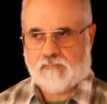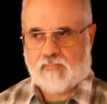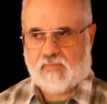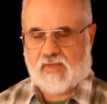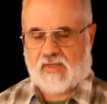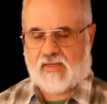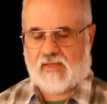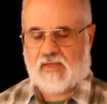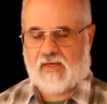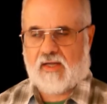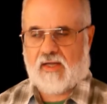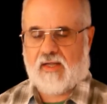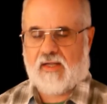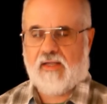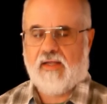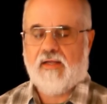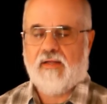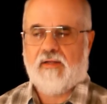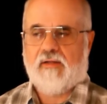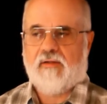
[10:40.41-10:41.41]
And can
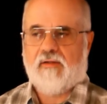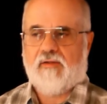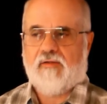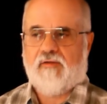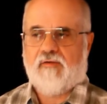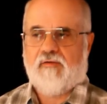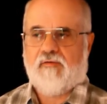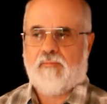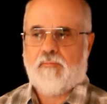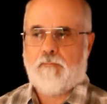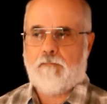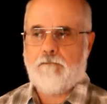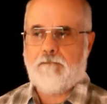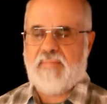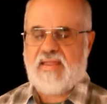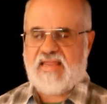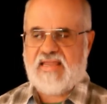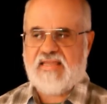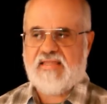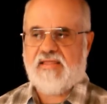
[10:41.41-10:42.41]
I
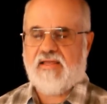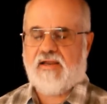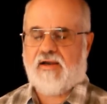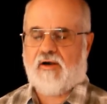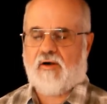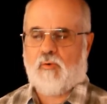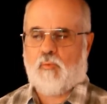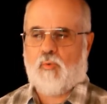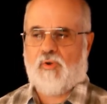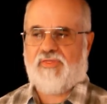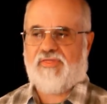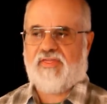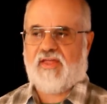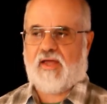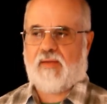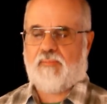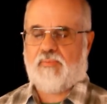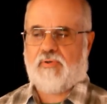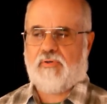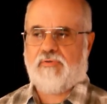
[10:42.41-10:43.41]
be there with
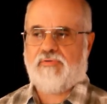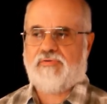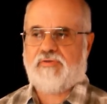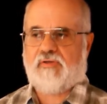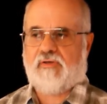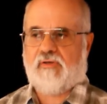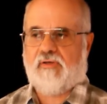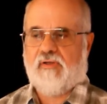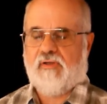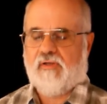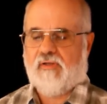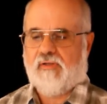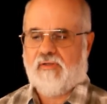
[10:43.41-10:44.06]
that person,